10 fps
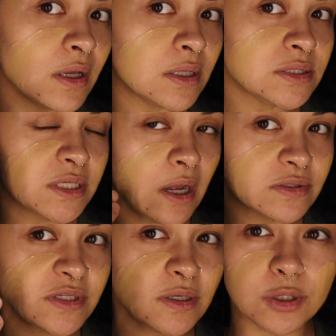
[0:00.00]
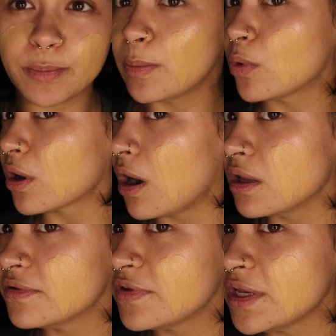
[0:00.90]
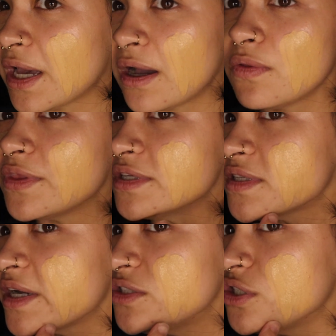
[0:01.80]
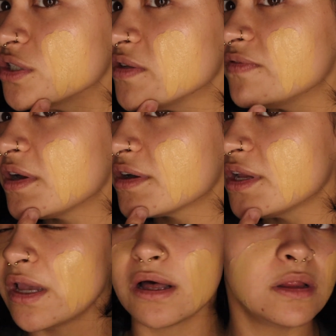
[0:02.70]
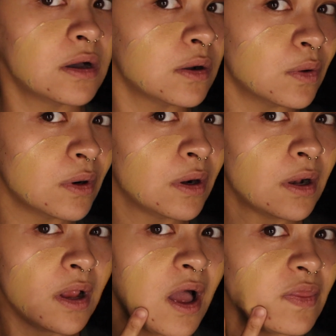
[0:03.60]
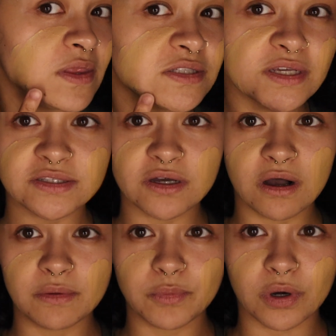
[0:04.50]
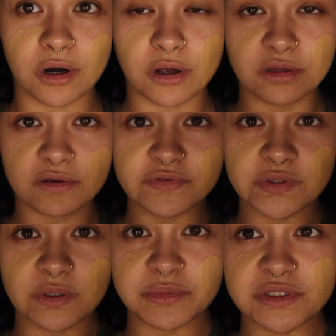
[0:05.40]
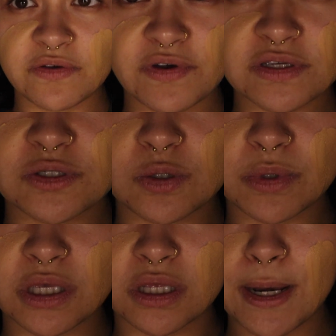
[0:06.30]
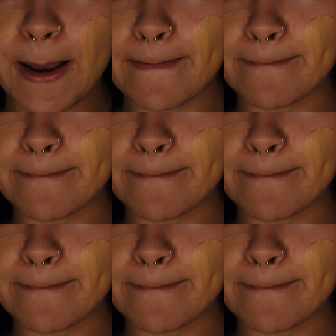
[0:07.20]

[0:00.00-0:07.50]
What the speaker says: See how it's like a little bit more olivey now? This side's just very yellow, and this side's more olive. So let me see if I zoom in.